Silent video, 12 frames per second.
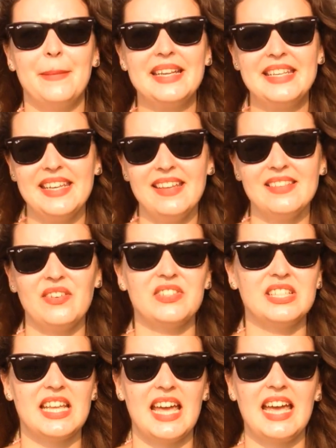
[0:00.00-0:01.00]
By the end of
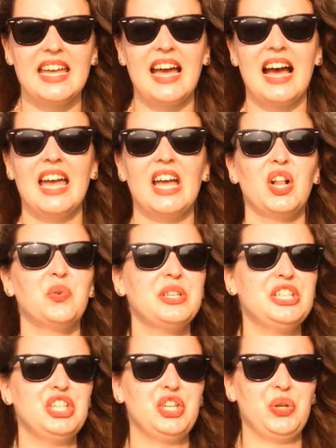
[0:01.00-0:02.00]
the day, I
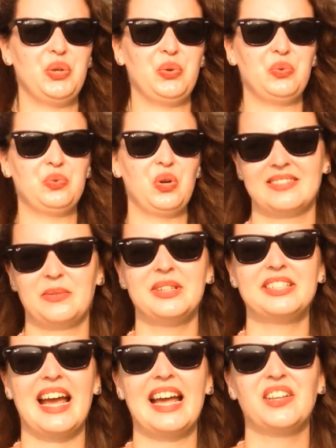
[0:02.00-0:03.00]
already knew
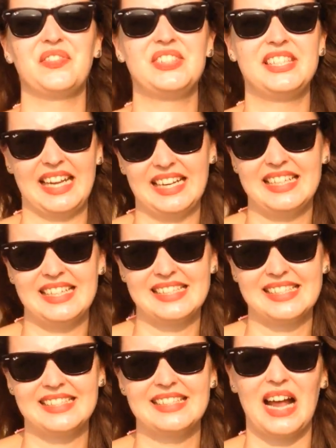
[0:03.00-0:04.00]
what kind of
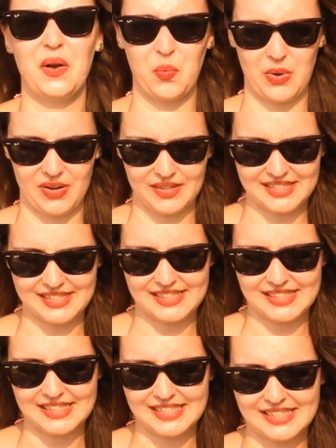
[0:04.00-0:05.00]
sickness that was.
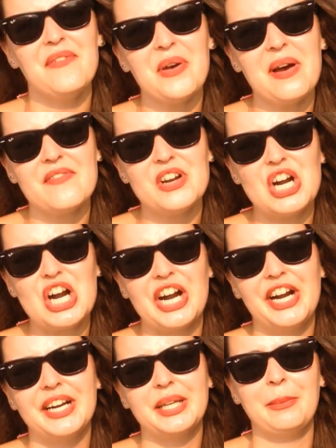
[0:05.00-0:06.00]
Have you ever
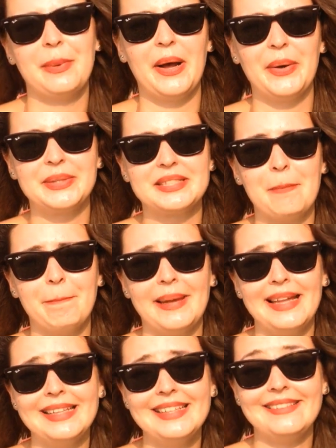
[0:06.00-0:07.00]
heard about
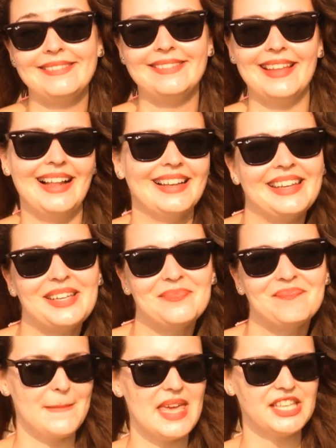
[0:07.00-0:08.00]
belly?
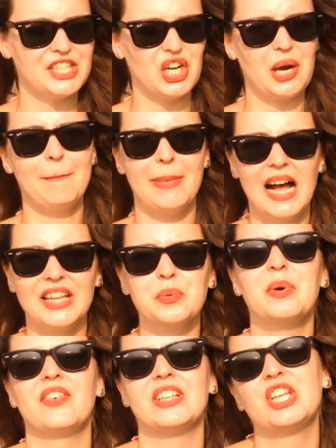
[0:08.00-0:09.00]
Makes your bond
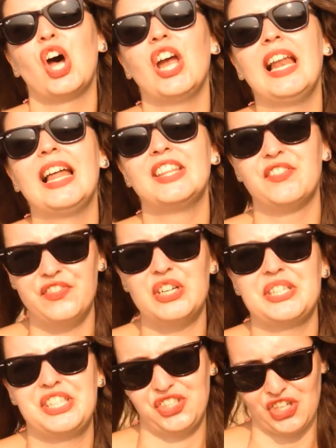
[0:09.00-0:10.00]
with a toilet
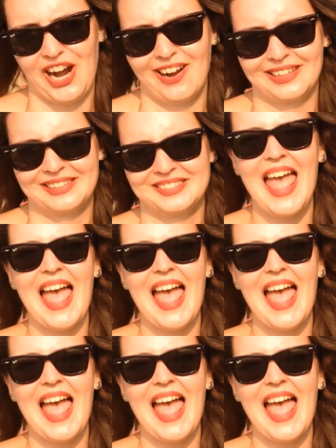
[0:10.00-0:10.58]
very strong.